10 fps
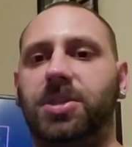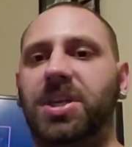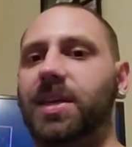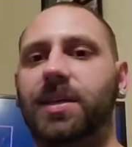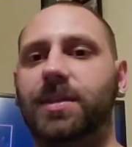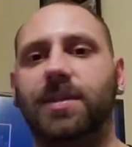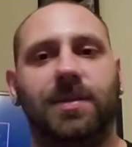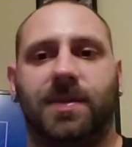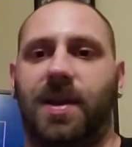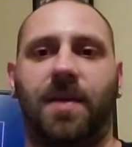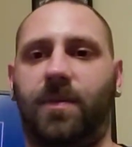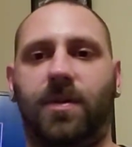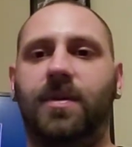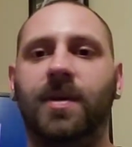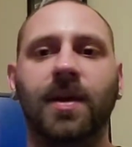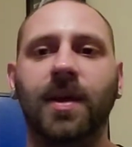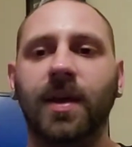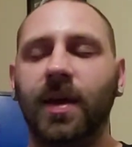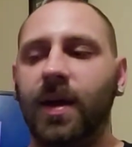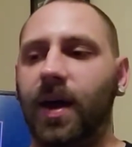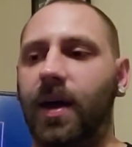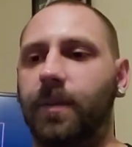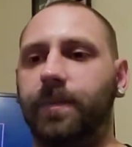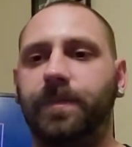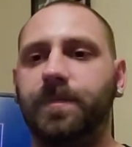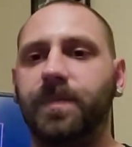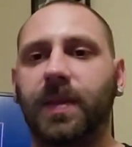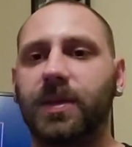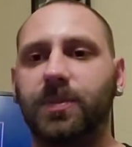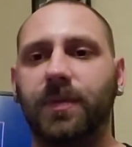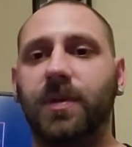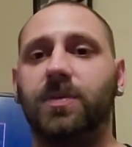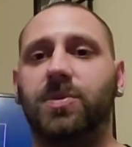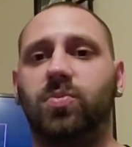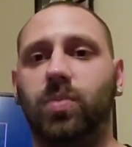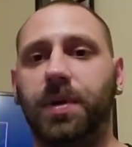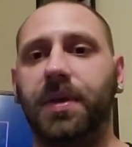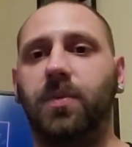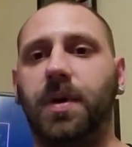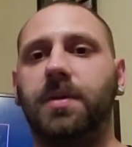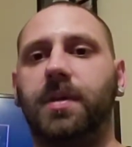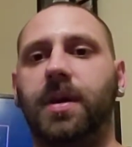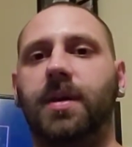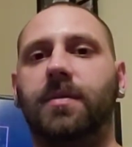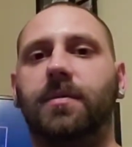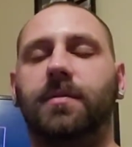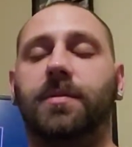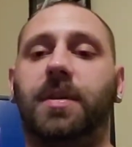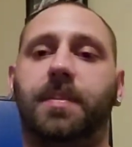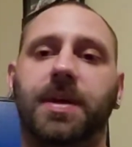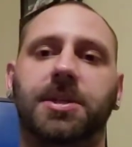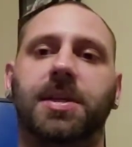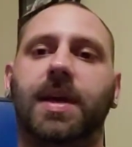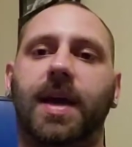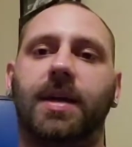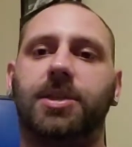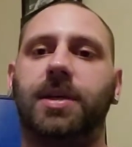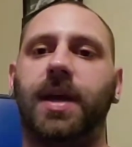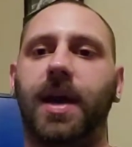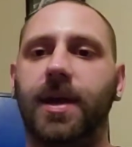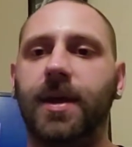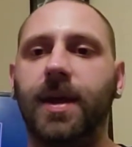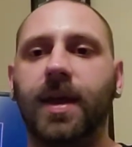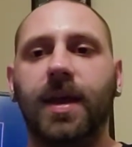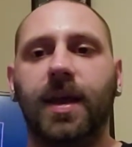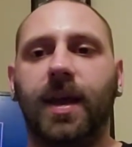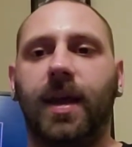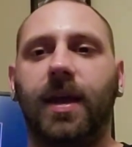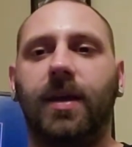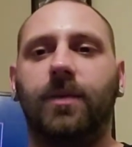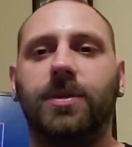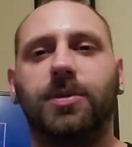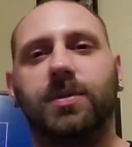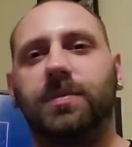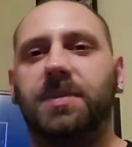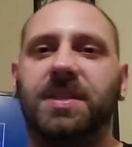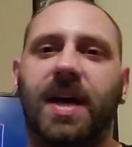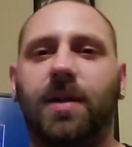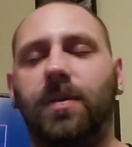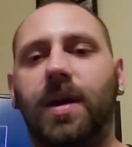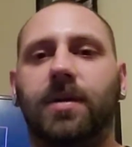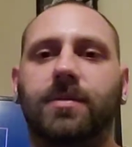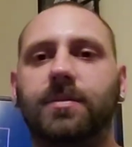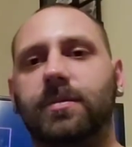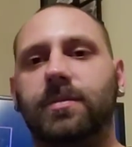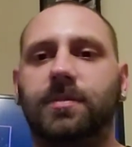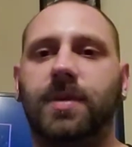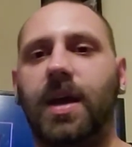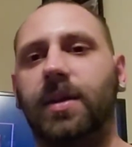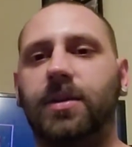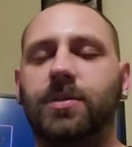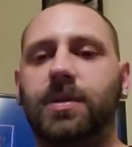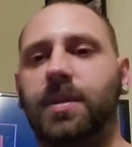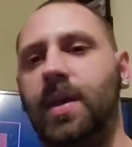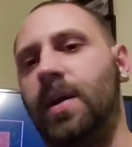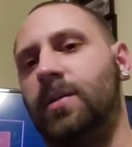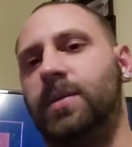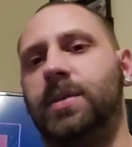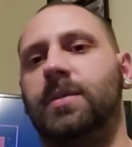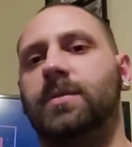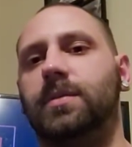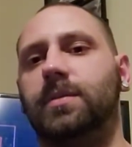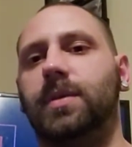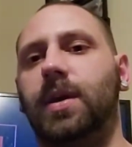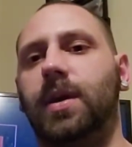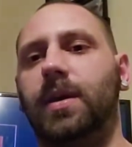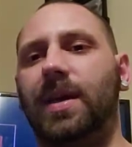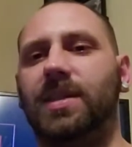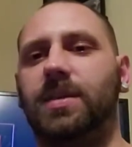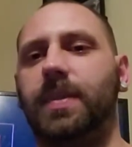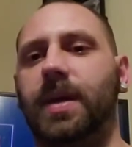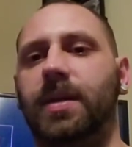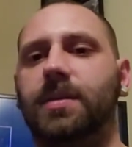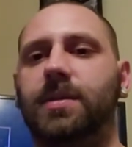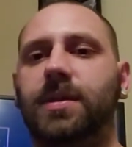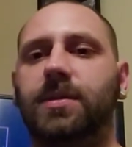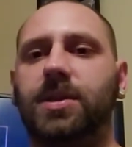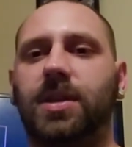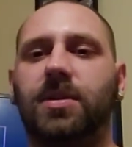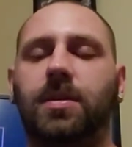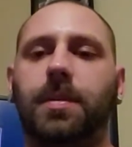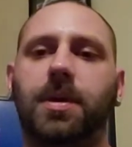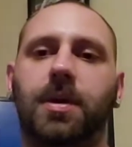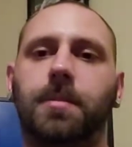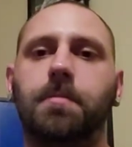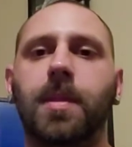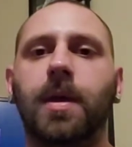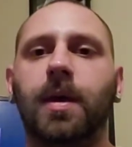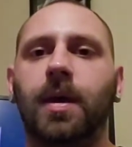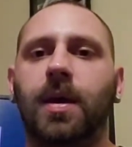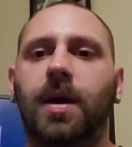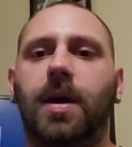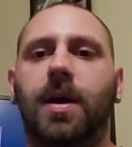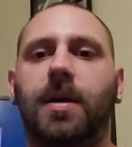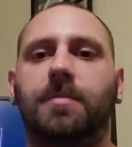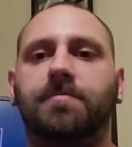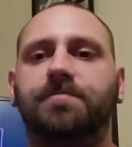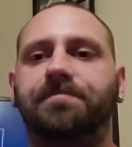cheese ever. Um, this movie was really well done for the budget it actually had, which was sat around 900,000 estimated, so just under a million. Um,